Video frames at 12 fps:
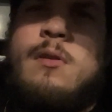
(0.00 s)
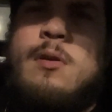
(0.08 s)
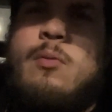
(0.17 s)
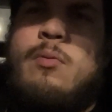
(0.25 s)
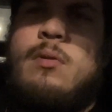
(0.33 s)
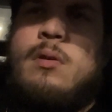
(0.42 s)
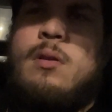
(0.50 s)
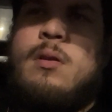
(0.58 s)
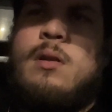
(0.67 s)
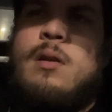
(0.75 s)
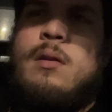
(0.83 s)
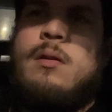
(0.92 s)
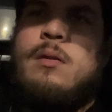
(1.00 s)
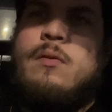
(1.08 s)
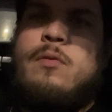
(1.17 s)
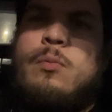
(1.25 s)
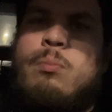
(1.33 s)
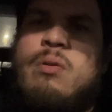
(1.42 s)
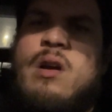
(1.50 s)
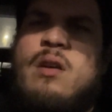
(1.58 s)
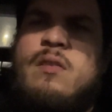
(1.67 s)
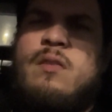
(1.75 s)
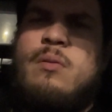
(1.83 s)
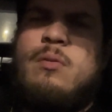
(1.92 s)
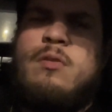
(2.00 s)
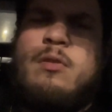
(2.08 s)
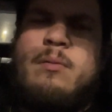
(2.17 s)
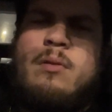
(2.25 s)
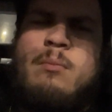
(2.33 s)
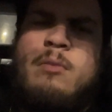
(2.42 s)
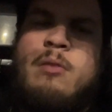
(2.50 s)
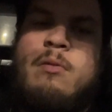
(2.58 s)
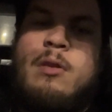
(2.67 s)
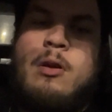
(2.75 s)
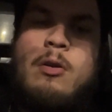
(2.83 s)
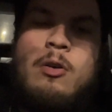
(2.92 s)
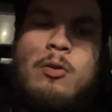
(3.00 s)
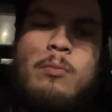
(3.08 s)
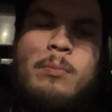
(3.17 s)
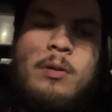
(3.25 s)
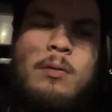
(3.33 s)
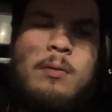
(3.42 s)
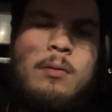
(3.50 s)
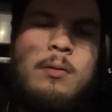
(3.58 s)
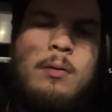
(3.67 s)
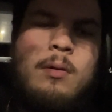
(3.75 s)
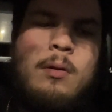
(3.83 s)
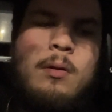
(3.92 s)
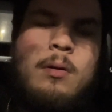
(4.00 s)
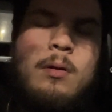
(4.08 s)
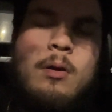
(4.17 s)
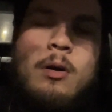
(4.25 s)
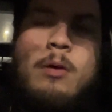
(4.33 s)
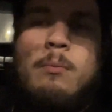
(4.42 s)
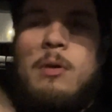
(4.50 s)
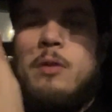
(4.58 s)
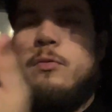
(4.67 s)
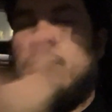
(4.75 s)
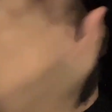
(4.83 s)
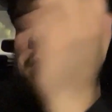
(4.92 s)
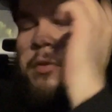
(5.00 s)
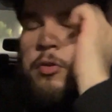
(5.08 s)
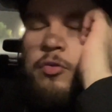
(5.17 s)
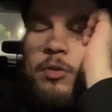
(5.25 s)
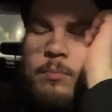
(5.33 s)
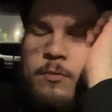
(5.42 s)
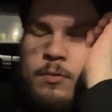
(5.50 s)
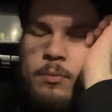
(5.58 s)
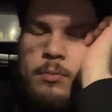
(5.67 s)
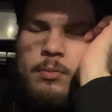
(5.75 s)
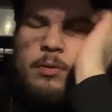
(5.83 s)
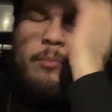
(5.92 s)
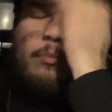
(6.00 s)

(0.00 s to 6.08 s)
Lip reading: I want to get like into boxing or something, maybe that'll help me. Also to the gym too. I'm